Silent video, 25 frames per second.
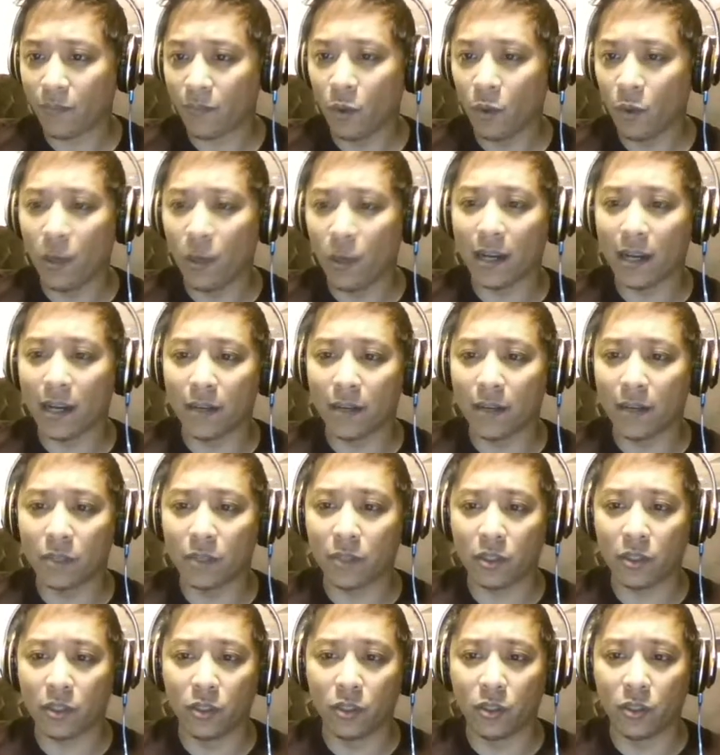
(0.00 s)
when it comes
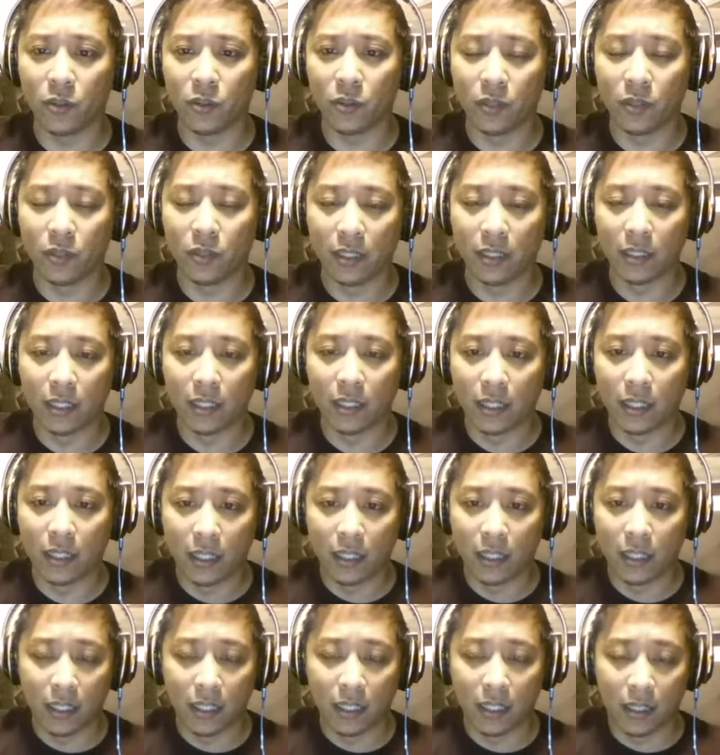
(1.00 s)
to
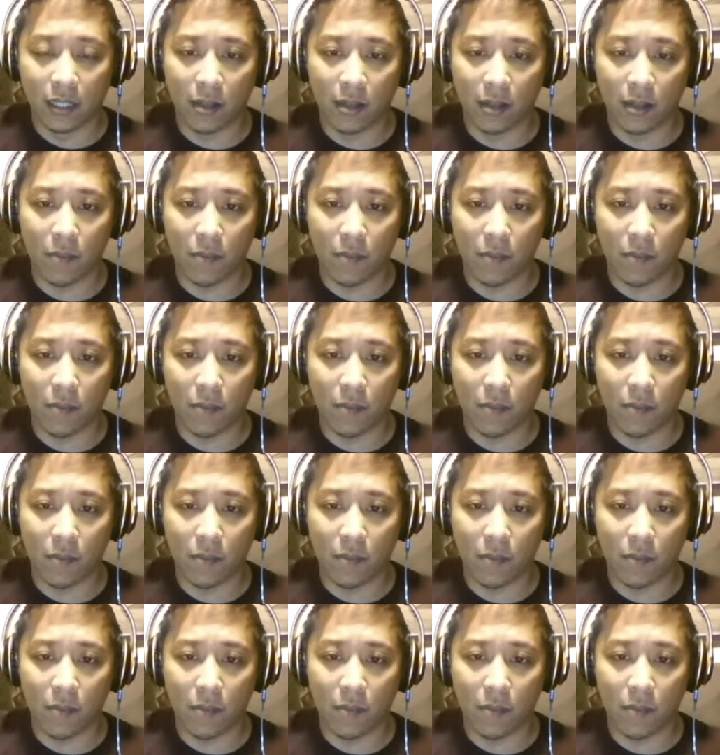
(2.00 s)
the